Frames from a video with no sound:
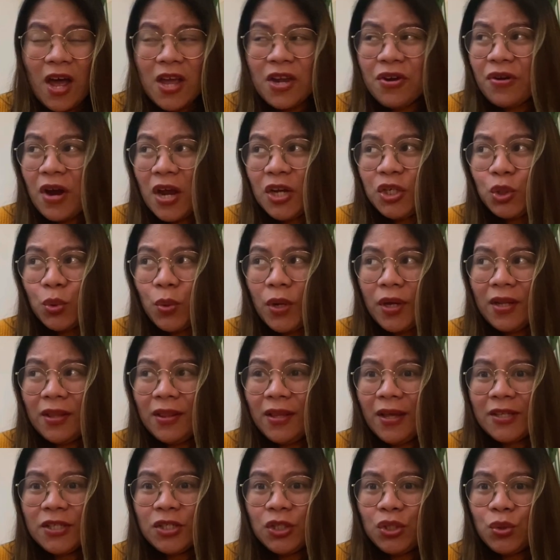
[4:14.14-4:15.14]
graduated
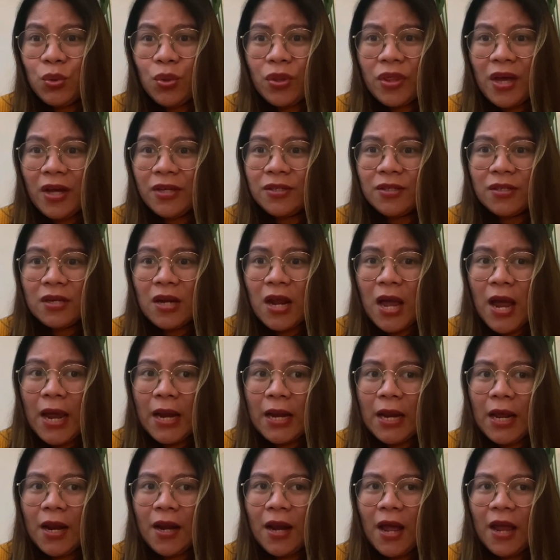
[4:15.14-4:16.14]
last 2009,
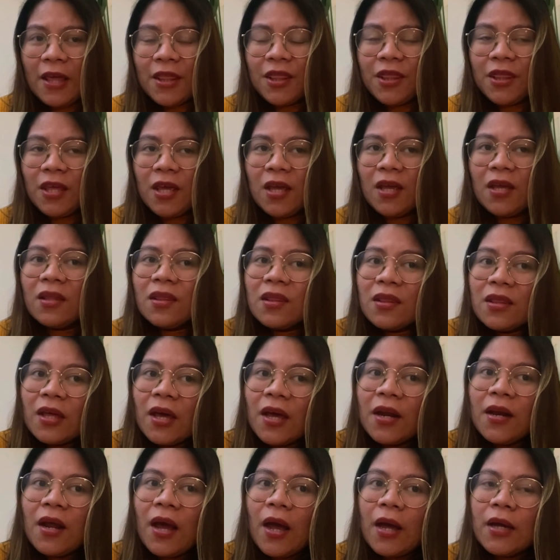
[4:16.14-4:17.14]
and I think
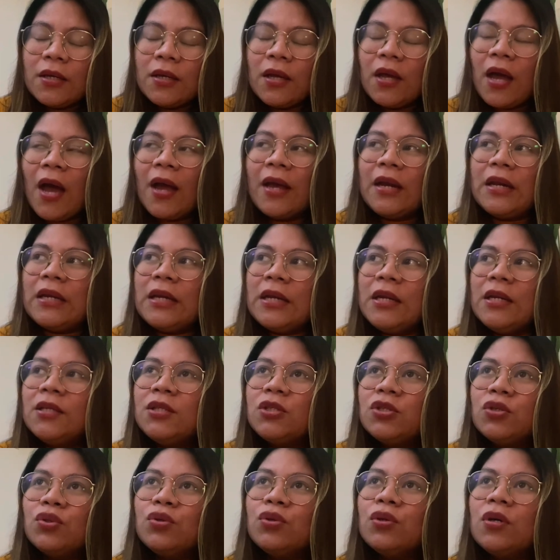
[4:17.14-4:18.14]
that I need
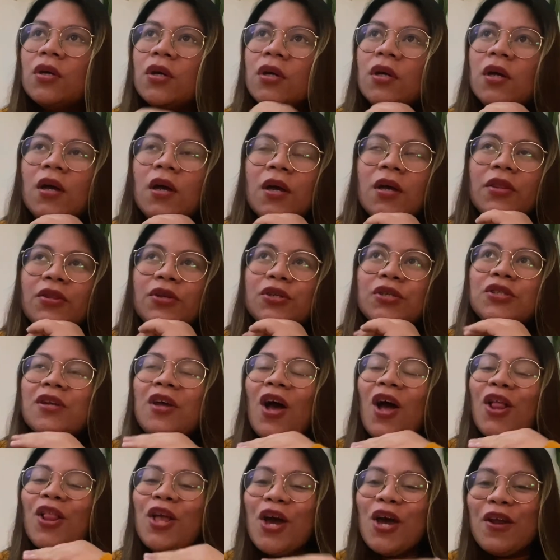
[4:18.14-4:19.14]
to there's
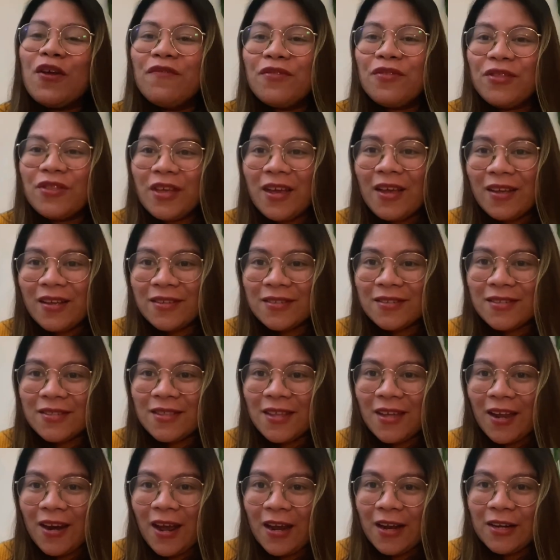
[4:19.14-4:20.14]
a lot of things
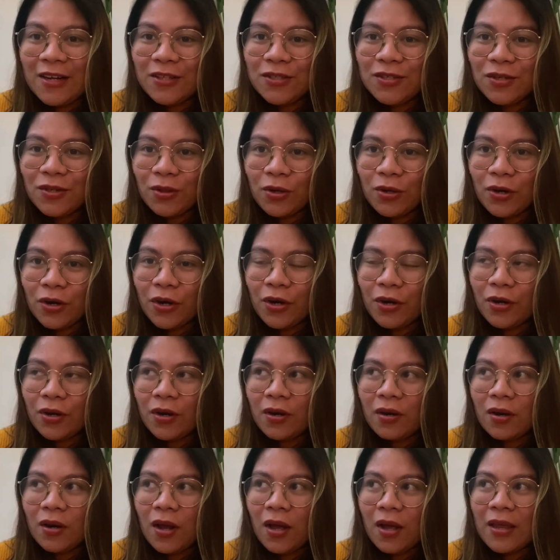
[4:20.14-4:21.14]
that I need to learn
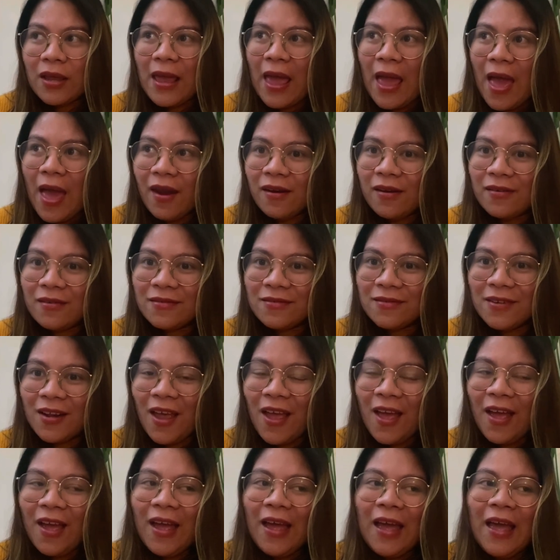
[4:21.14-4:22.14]
again.
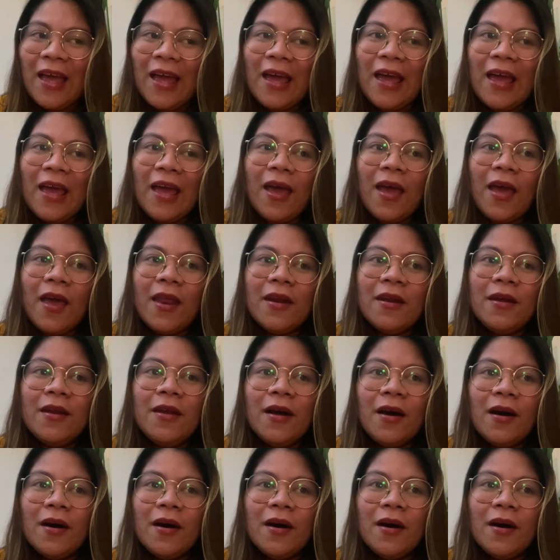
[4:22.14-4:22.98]
And